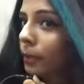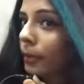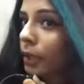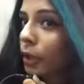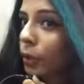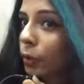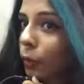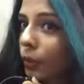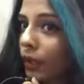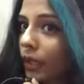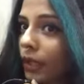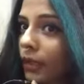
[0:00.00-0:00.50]

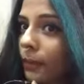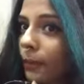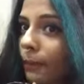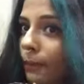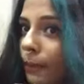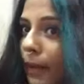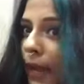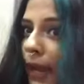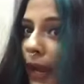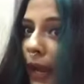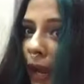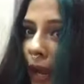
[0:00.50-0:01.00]
bit with
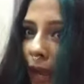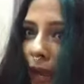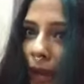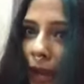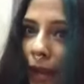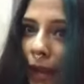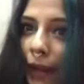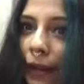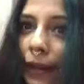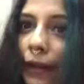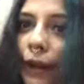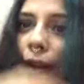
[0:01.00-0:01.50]
my
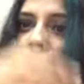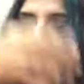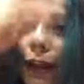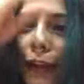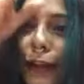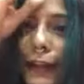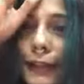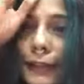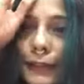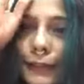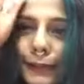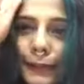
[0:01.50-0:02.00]
hair.
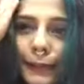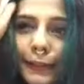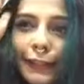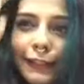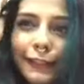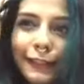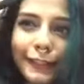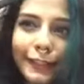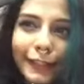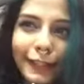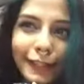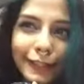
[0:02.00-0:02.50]
So it
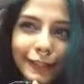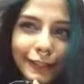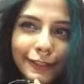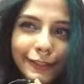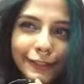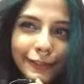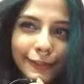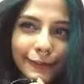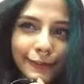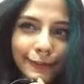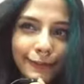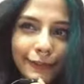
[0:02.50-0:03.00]

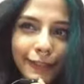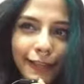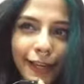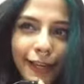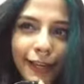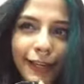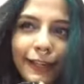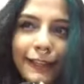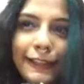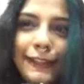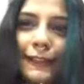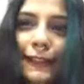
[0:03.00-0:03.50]
does do
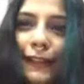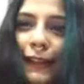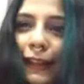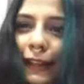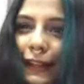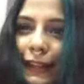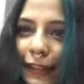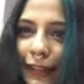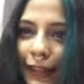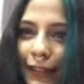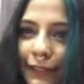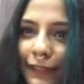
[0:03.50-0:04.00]
that, so I
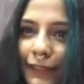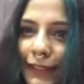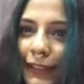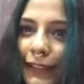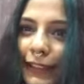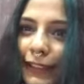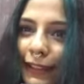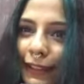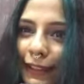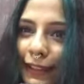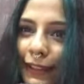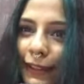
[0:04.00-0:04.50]
love
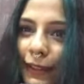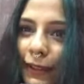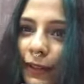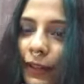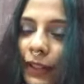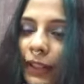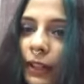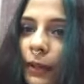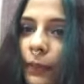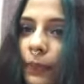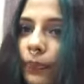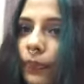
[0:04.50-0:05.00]
it a
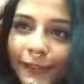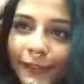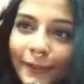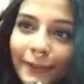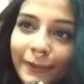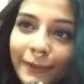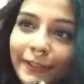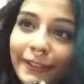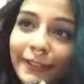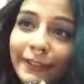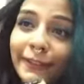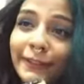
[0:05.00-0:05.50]
lot.
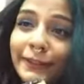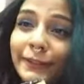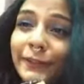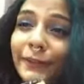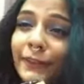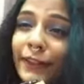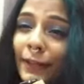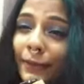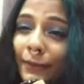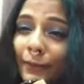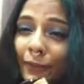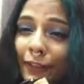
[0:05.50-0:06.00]
So it looks
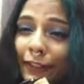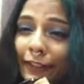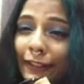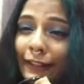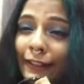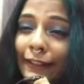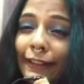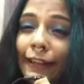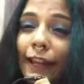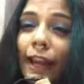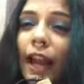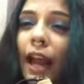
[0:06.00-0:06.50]
very
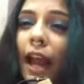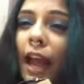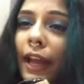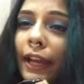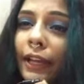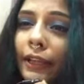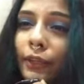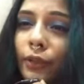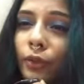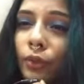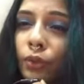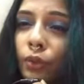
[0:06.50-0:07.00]
pretty.
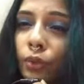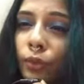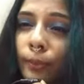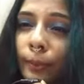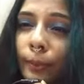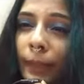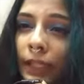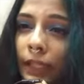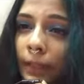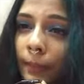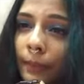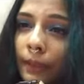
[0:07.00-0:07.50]
I know
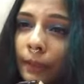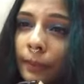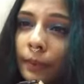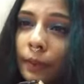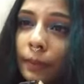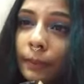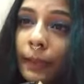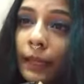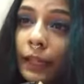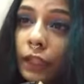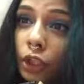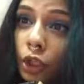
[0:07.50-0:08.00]
many
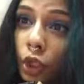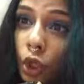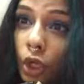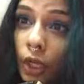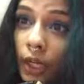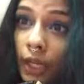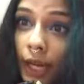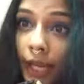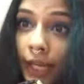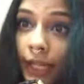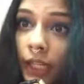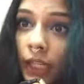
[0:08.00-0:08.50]
people might
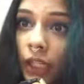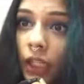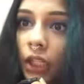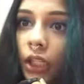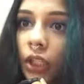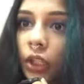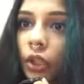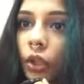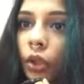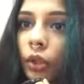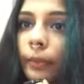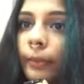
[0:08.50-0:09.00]
not like
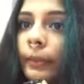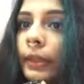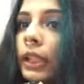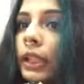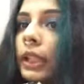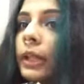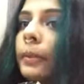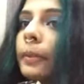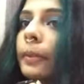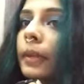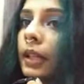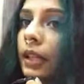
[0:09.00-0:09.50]
it on
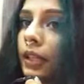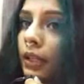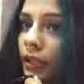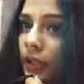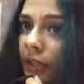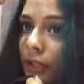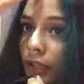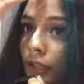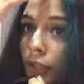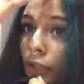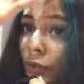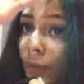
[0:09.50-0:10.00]
me,
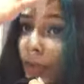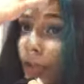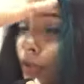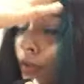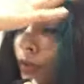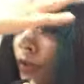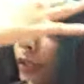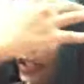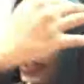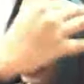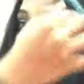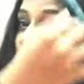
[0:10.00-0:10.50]
but you
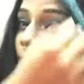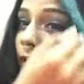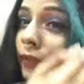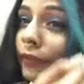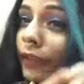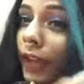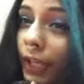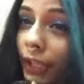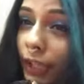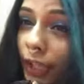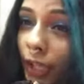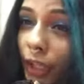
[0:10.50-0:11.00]
cannot deny the
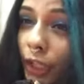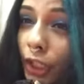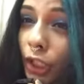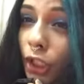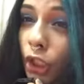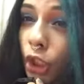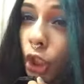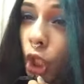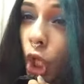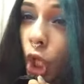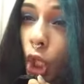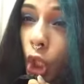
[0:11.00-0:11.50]
fact that
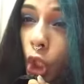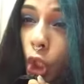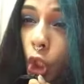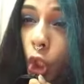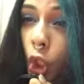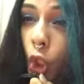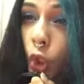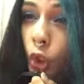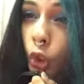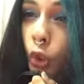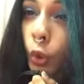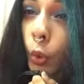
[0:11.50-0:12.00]
this color
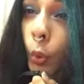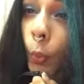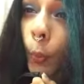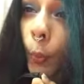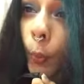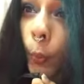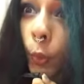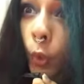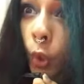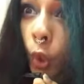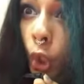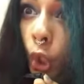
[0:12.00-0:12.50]
looks
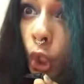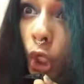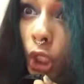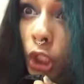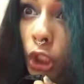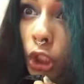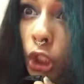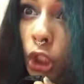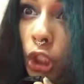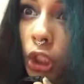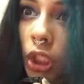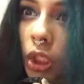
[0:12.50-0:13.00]

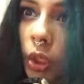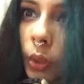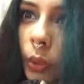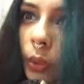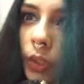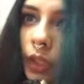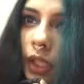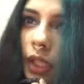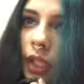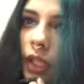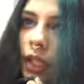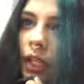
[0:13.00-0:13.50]
pretty,
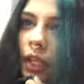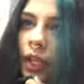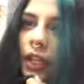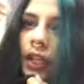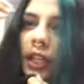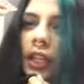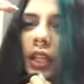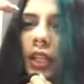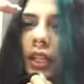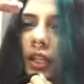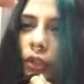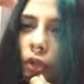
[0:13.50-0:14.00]
okay?
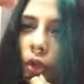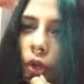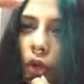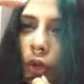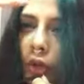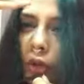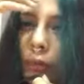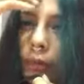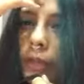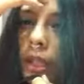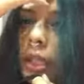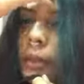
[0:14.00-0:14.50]
Not
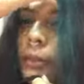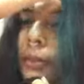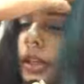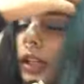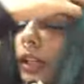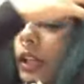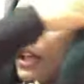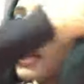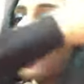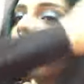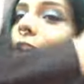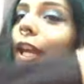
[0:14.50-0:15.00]
on me,
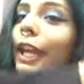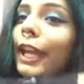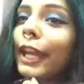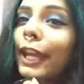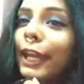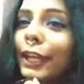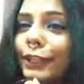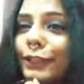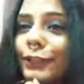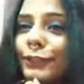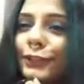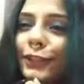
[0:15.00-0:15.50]
but
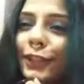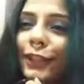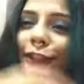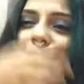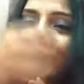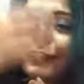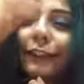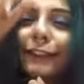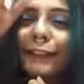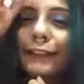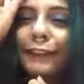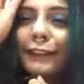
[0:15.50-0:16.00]
in
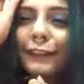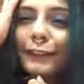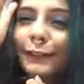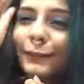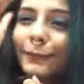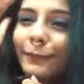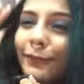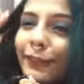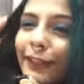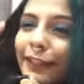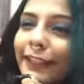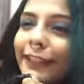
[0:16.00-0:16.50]
general it looks
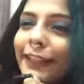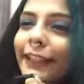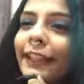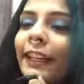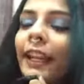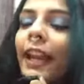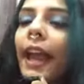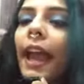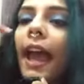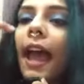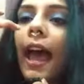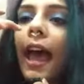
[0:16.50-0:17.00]

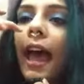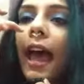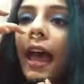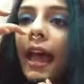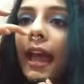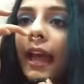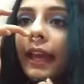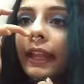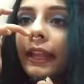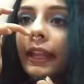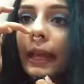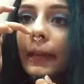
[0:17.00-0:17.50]
pretty.
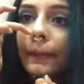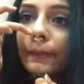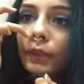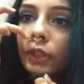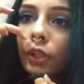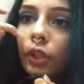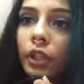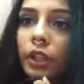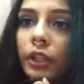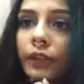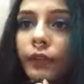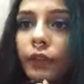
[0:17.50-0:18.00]
And I'm
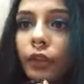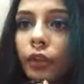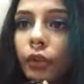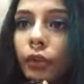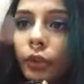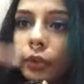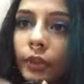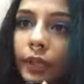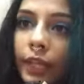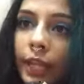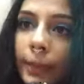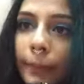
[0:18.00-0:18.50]
sorry if you
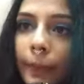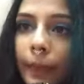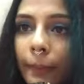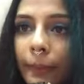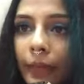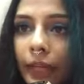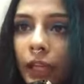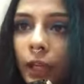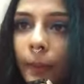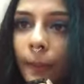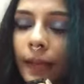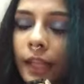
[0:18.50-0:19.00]
don't like my
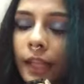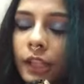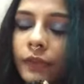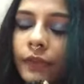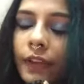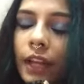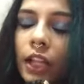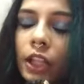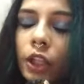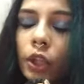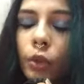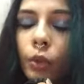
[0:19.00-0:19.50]
makeup as
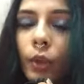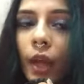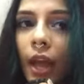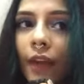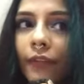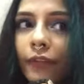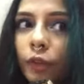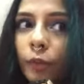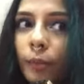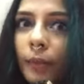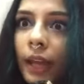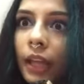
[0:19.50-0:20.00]
well. You
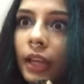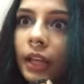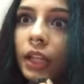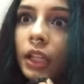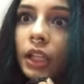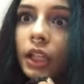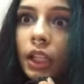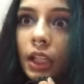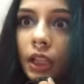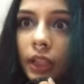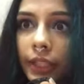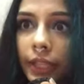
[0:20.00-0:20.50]
have to bear it
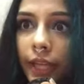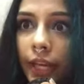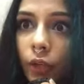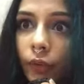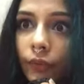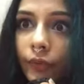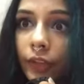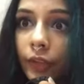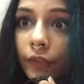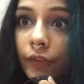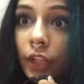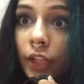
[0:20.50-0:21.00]
till the
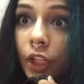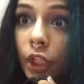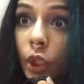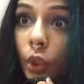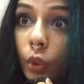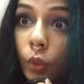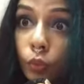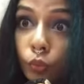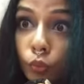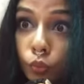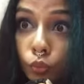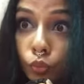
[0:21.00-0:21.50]
end of the
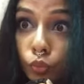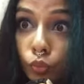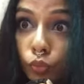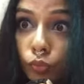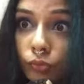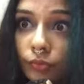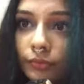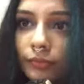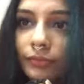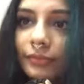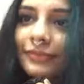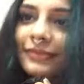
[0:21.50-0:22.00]
video.
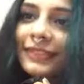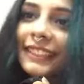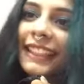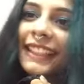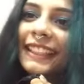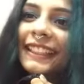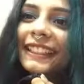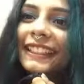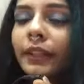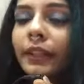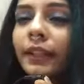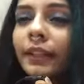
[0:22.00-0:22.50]

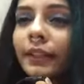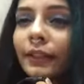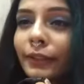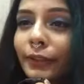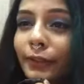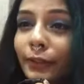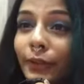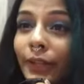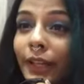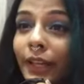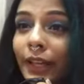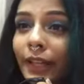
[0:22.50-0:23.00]

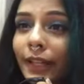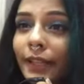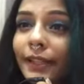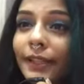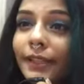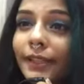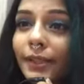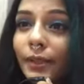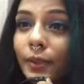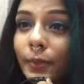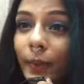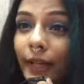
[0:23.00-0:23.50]
Today
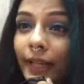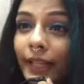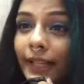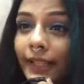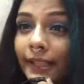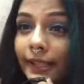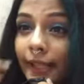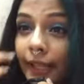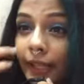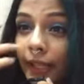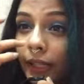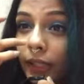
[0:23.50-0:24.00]
is
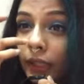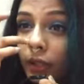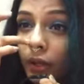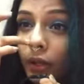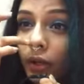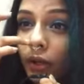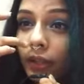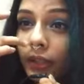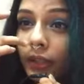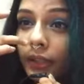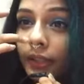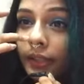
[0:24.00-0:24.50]

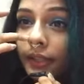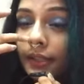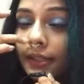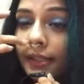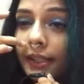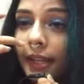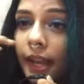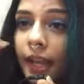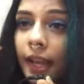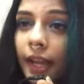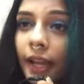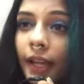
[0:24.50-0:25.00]
22nd
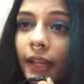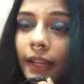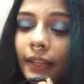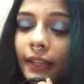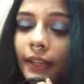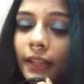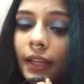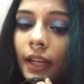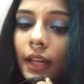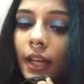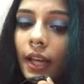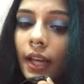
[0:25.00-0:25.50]
August, and